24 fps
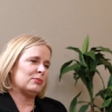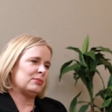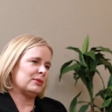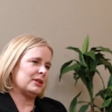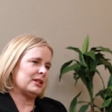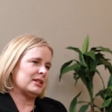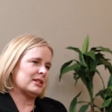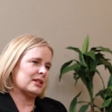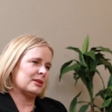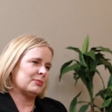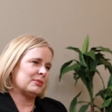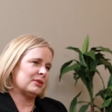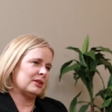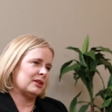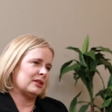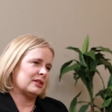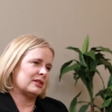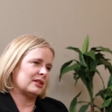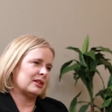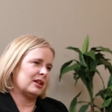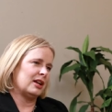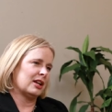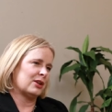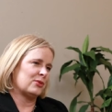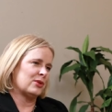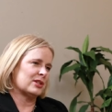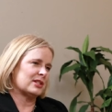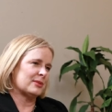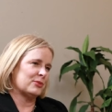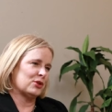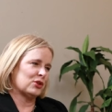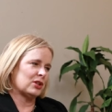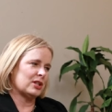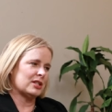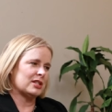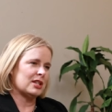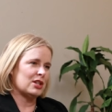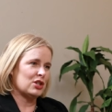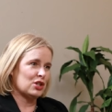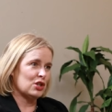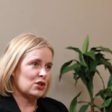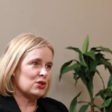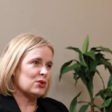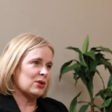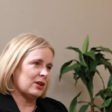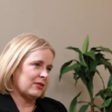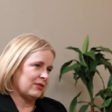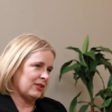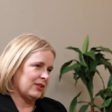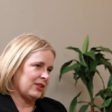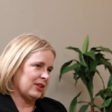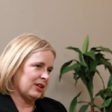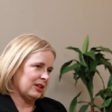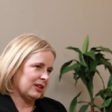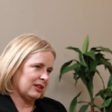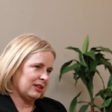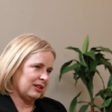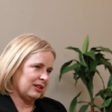pleaser, but likewise, I'm not going to say no to everything